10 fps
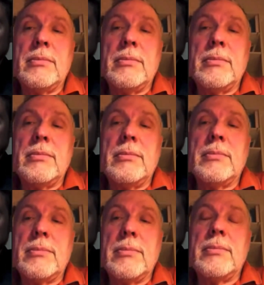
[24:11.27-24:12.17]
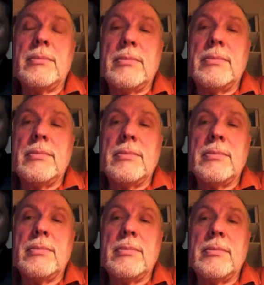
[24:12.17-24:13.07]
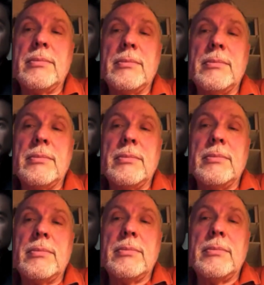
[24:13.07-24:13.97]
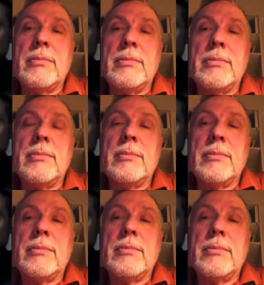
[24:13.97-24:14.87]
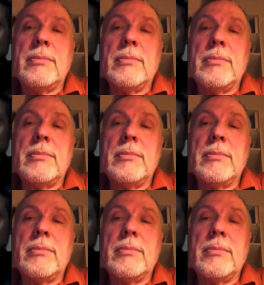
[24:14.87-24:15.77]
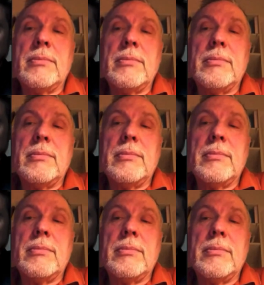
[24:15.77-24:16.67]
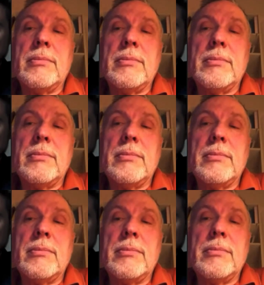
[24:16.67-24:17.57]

This person isn't speaking.